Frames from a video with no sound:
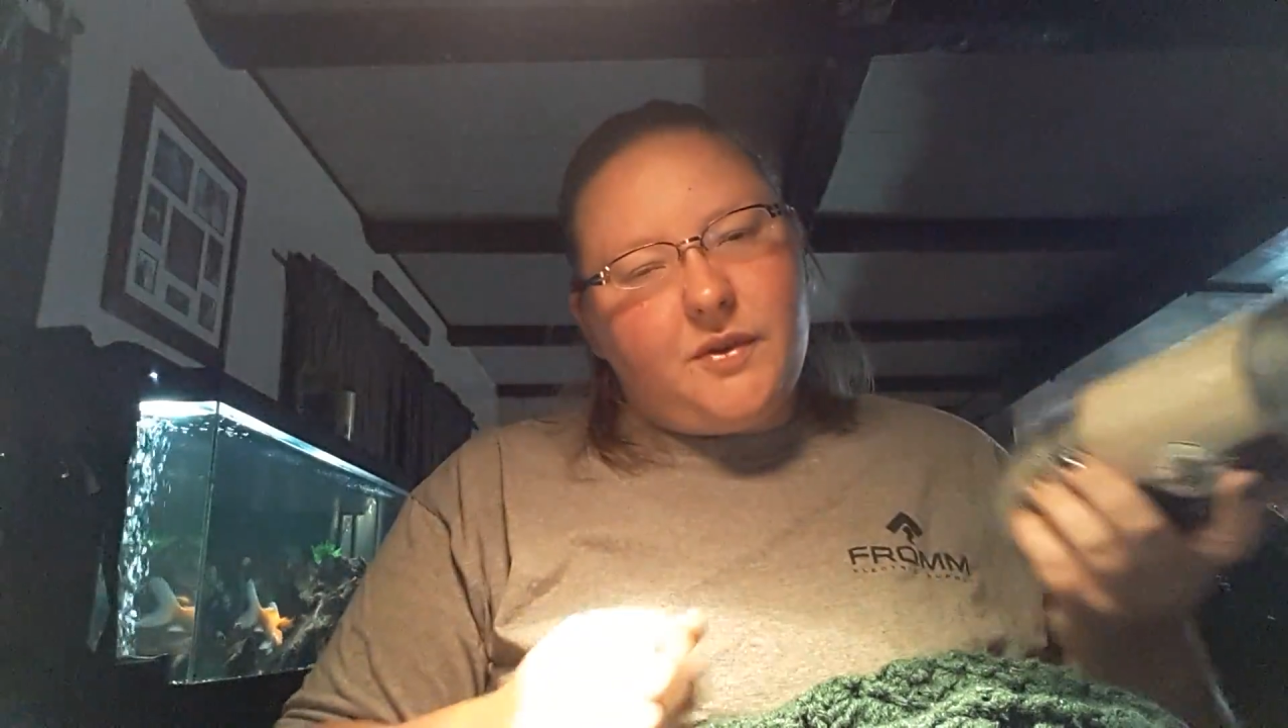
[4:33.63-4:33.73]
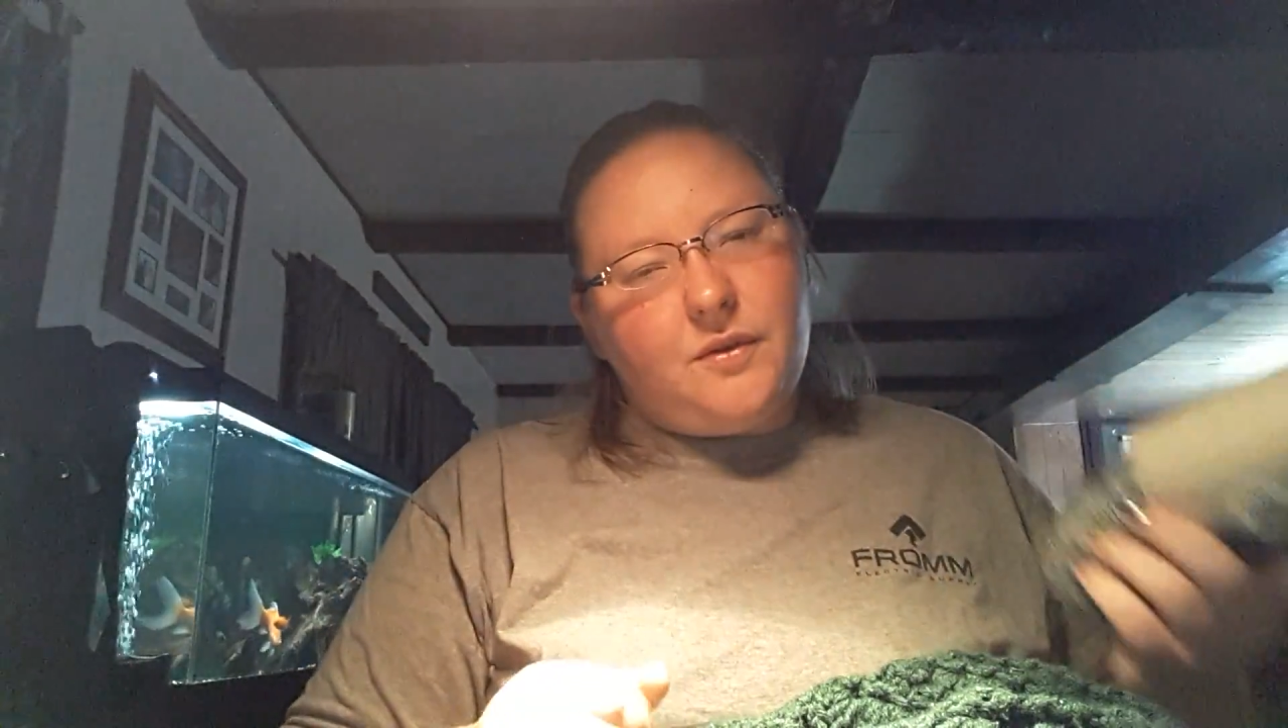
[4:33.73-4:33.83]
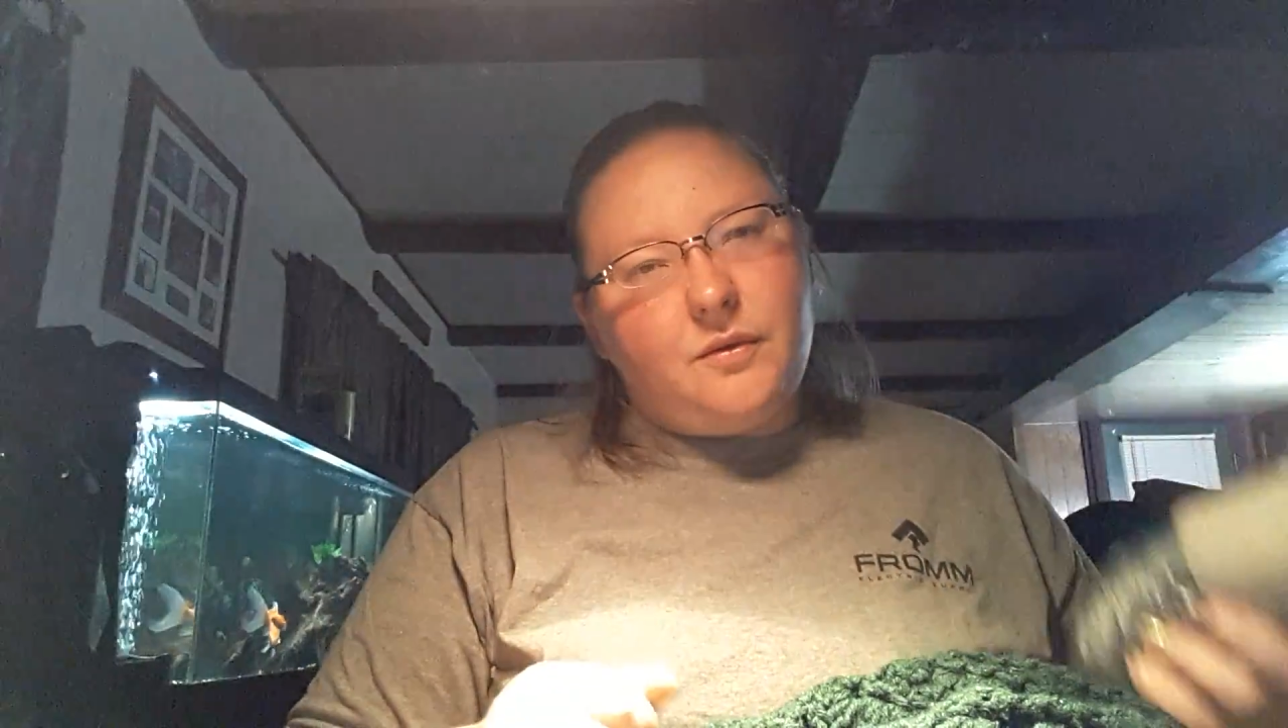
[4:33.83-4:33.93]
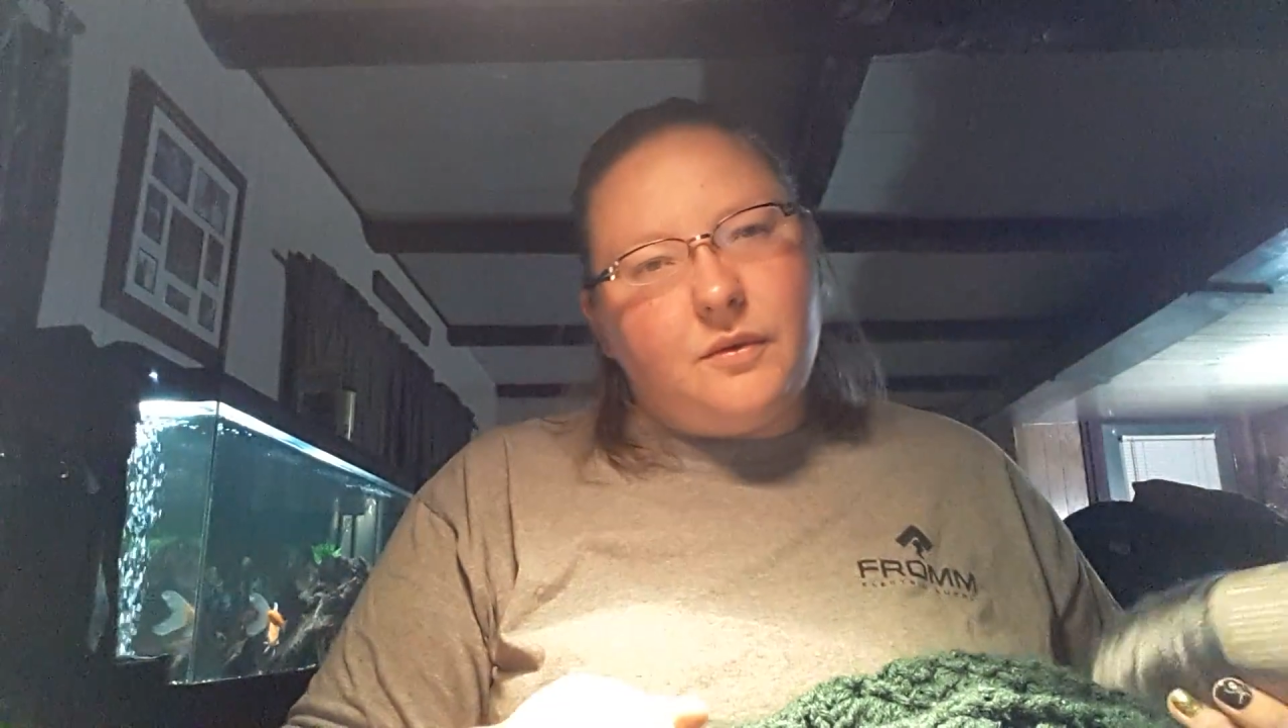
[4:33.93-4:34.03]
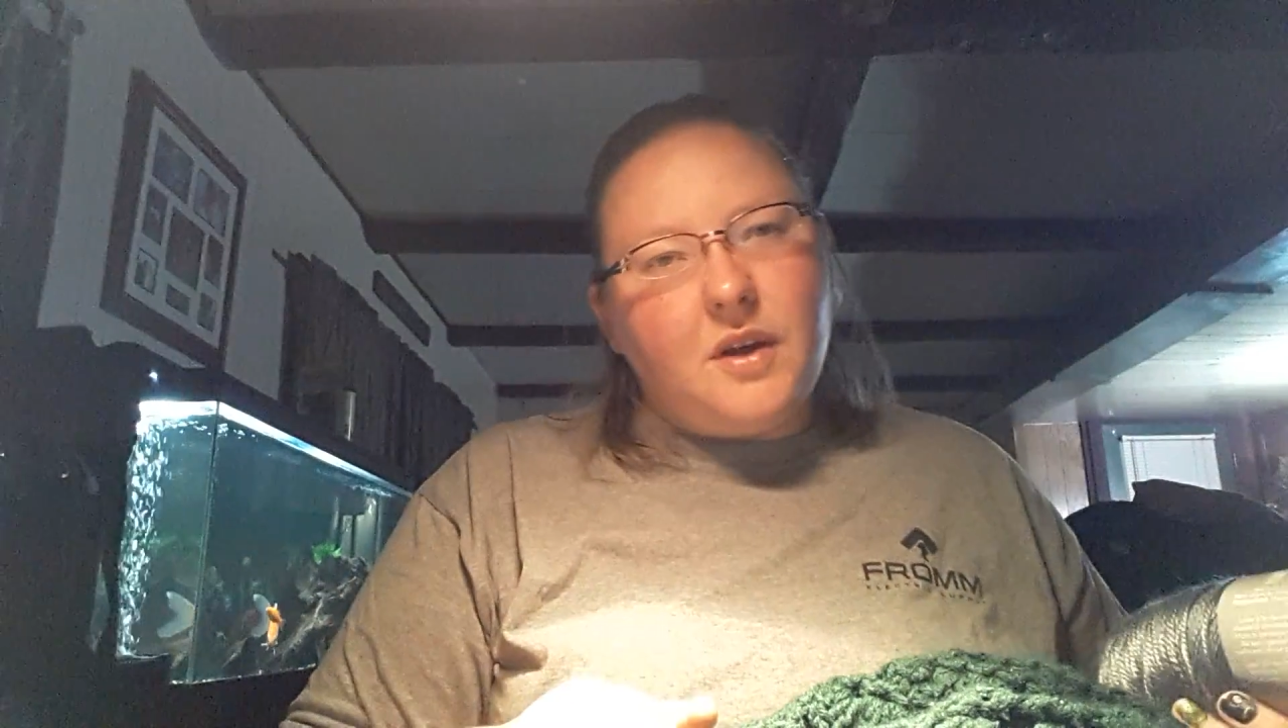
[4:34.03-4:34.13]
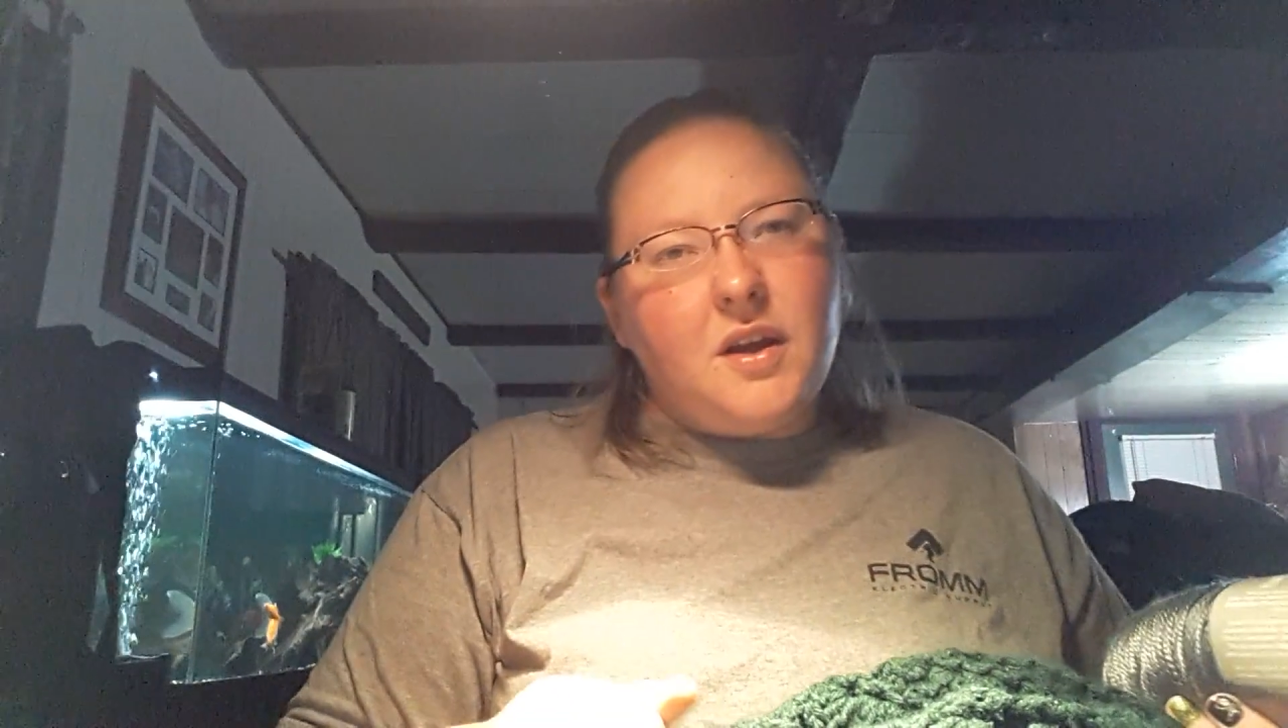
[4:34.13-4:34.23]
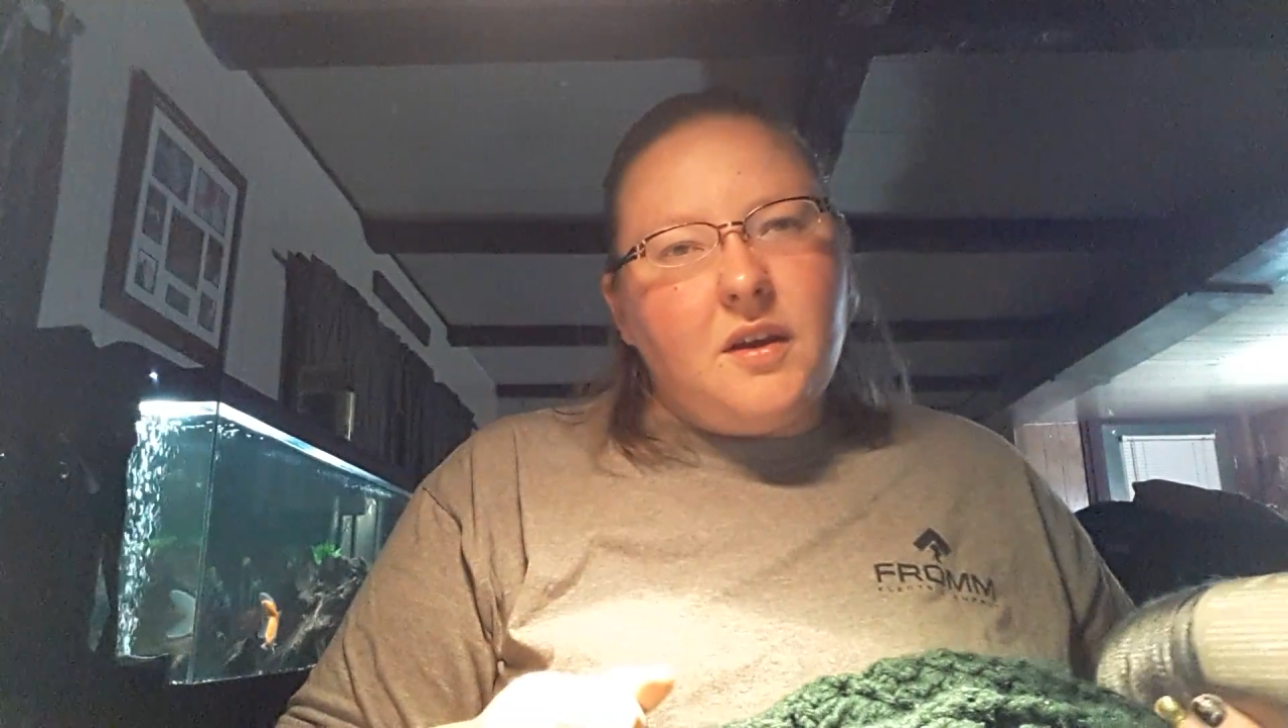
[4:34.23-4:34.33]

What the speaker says: to